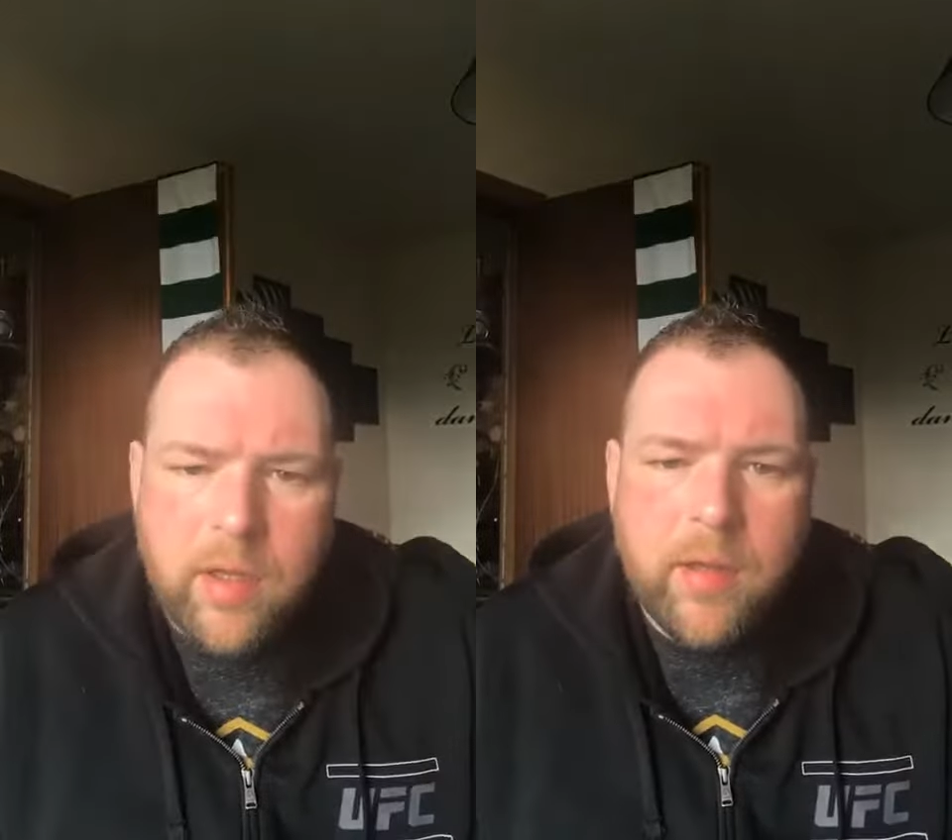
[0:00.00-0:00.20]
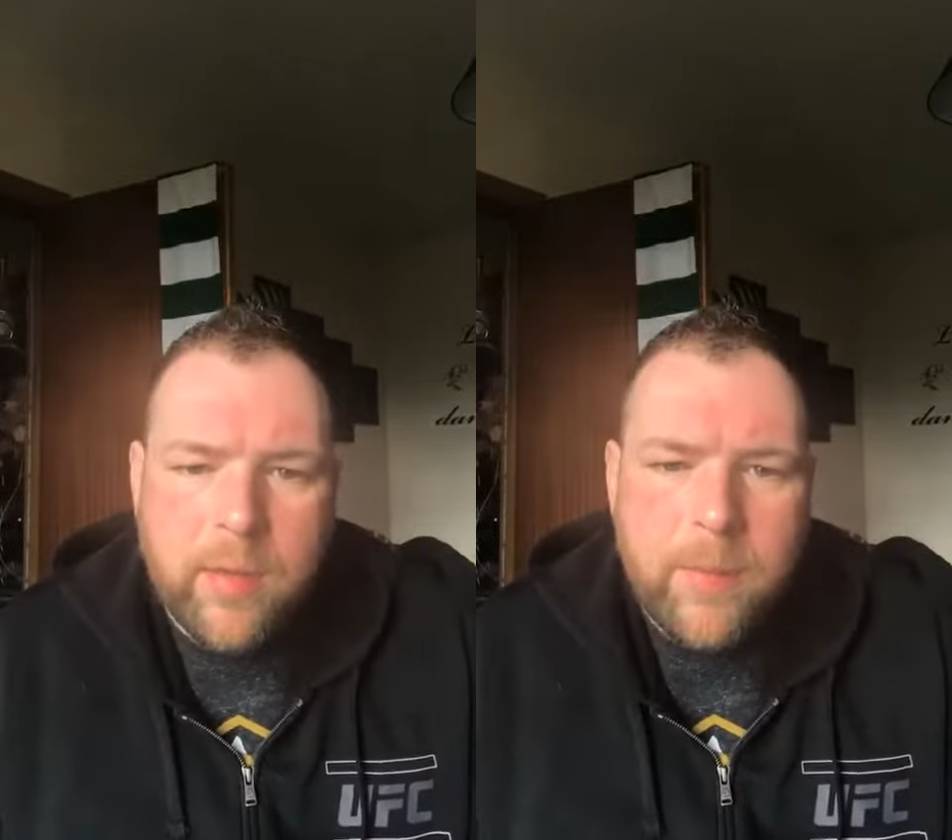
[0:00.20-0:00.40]

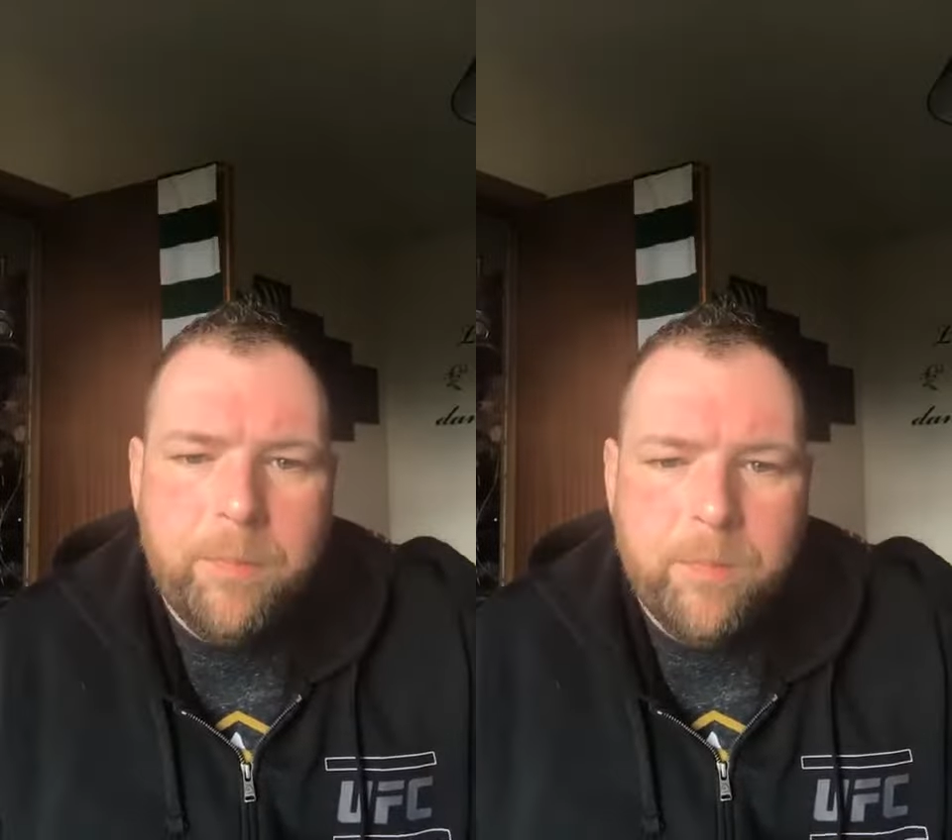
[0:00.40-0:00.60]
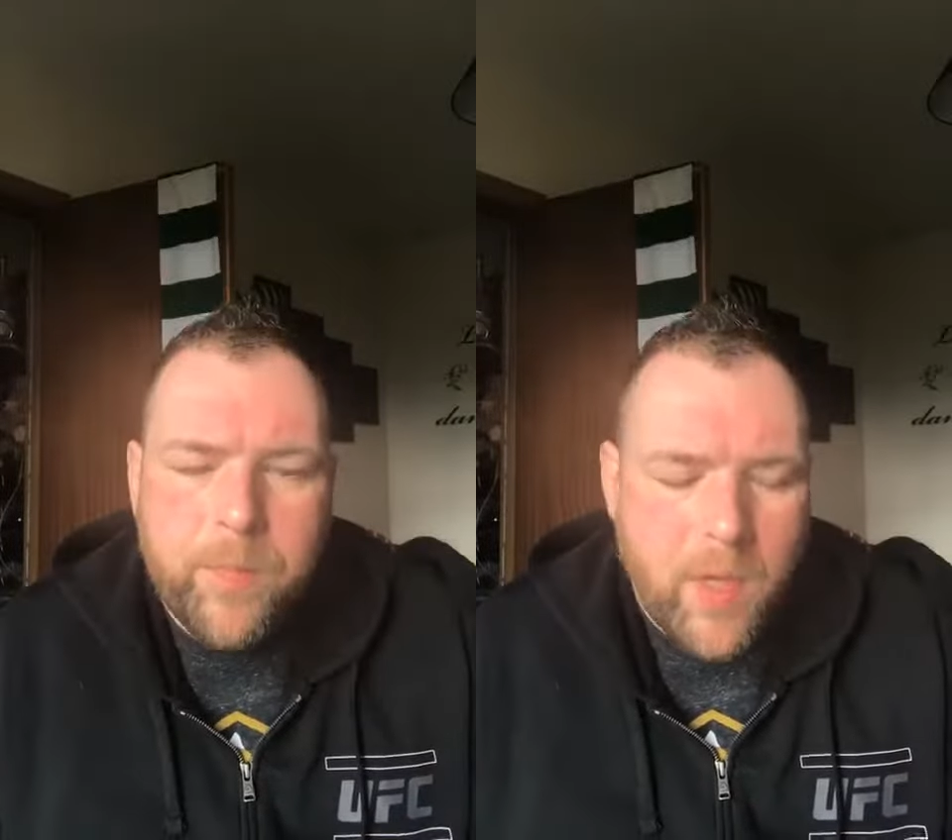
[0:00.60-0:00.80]
lady.
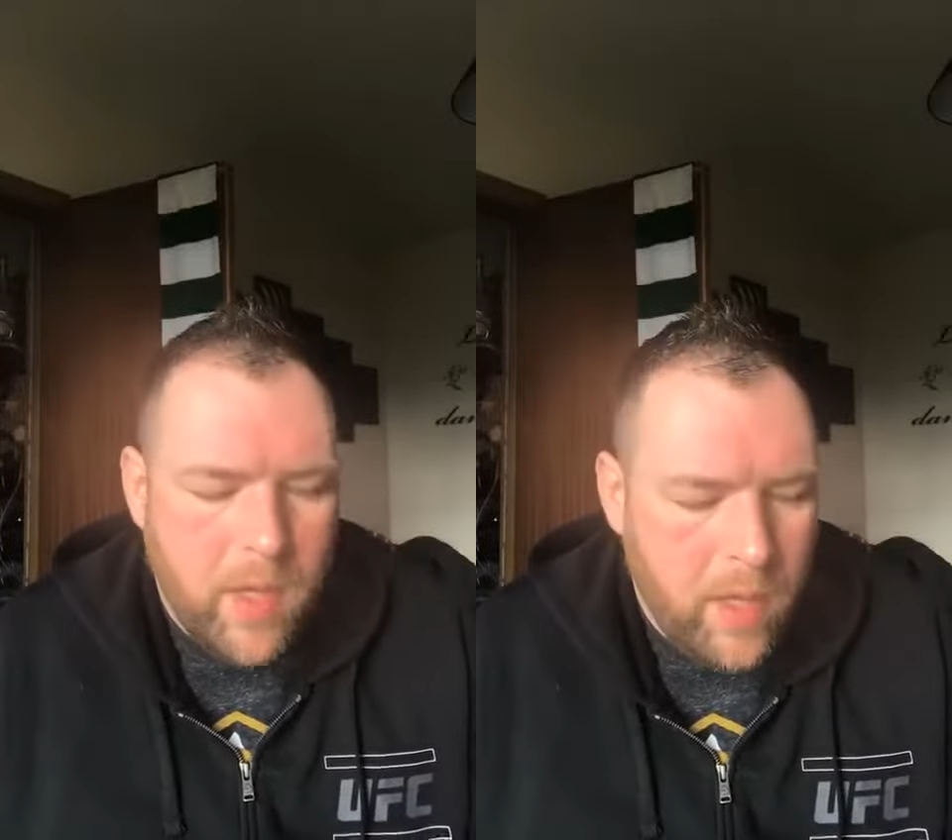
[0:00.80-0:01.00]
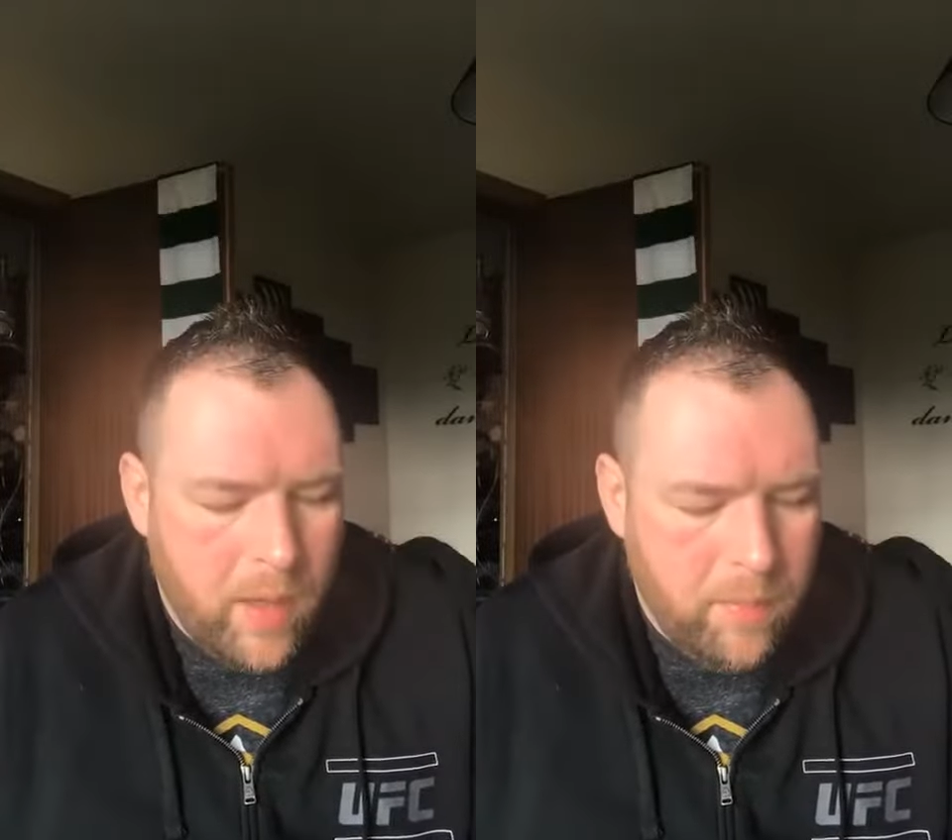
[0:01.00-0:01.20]

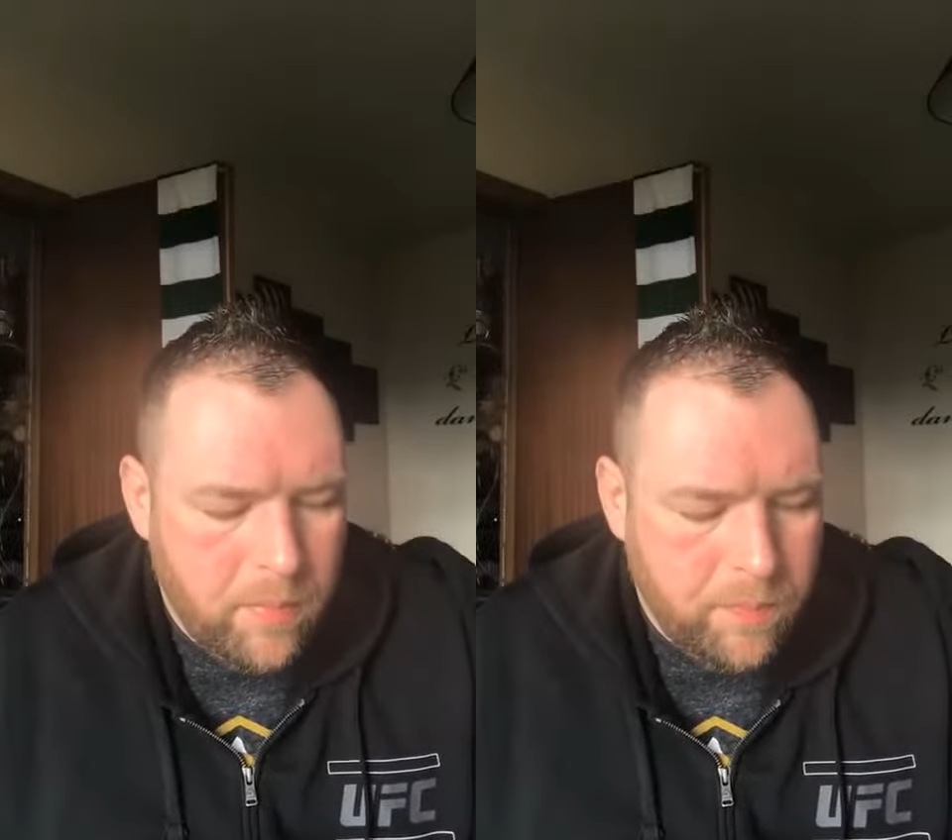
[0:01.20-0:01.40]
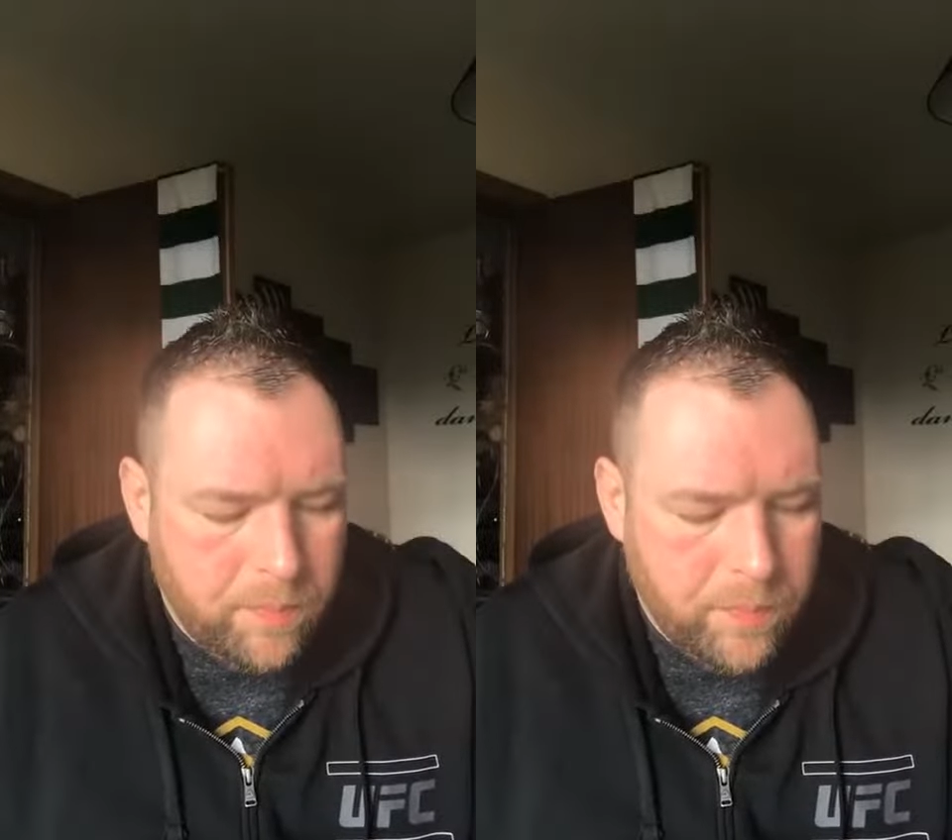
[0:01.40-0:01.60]

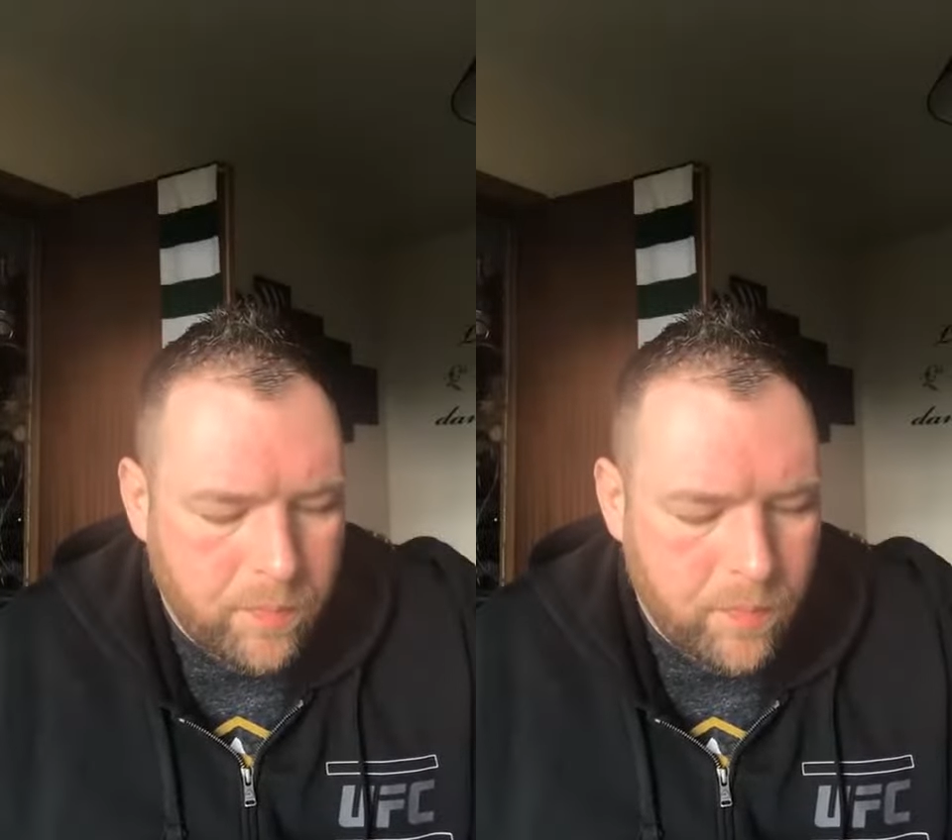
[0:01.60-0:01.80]
Um,